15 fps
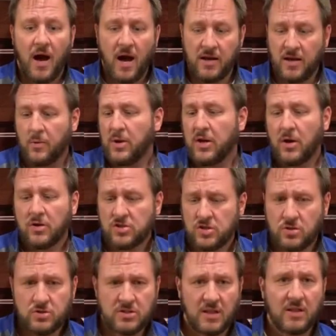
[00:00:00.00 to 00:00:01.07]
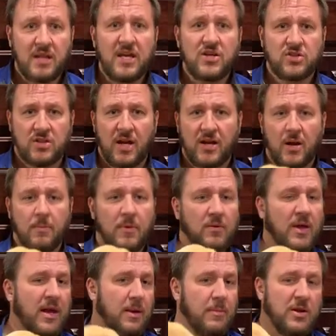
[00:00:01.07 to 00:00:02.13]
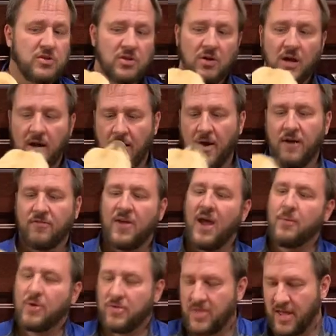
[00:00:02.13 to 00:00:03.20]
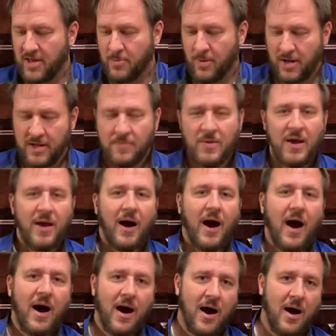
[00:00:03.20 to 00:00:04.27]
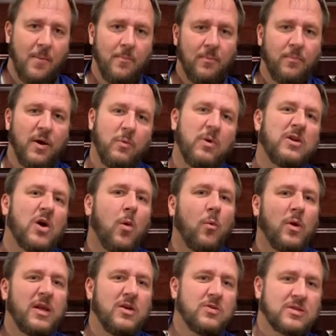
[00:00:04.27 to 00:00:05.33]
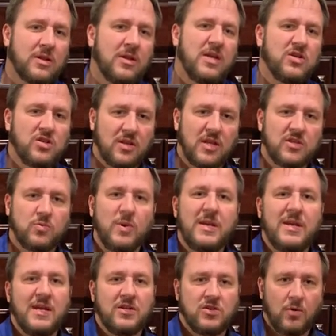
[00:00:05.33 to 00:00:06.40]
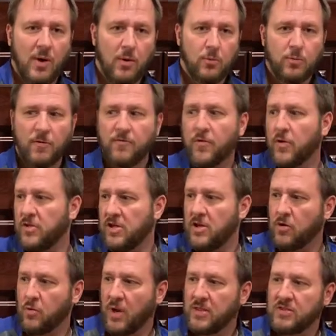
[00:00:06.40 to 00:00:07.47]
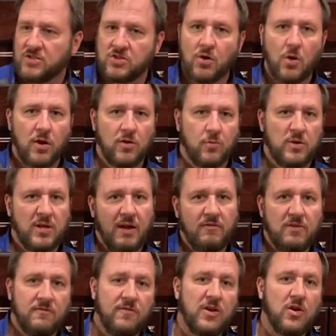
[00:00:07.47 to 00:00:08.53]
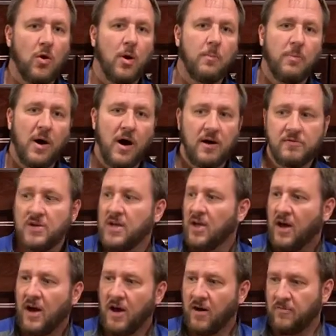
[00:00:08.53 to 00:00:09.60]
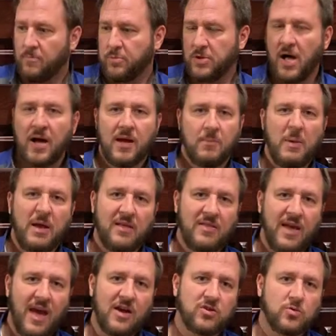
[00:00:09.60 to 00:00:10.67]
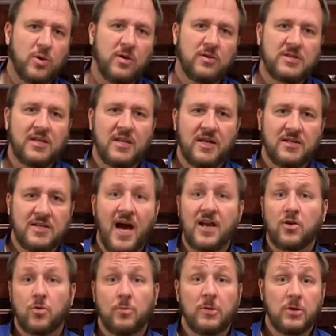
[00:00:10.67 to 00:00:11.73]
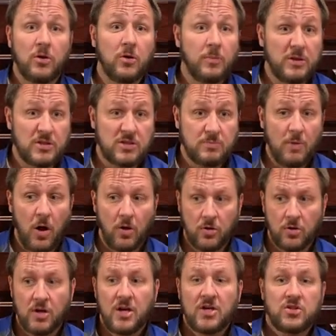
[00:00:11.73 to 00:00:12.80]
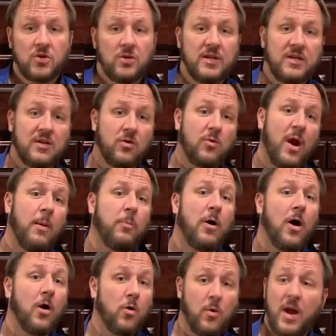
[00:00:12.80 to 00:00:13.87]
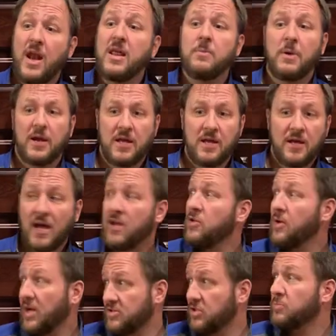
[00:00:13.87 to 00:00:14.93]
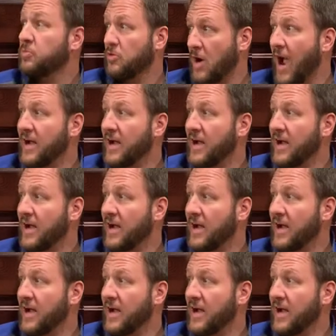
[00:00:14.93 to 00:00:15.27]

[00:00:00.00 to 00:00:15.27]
Now, we can also use the leash, like I mentioned off camera. Thank you, buddy. But we don't want to use the leash unless we need to. I would prefer that you create the scenario that we have in the video above of making the entry to the dining room a little bit smaller so that grandpa or anybody, and you guys should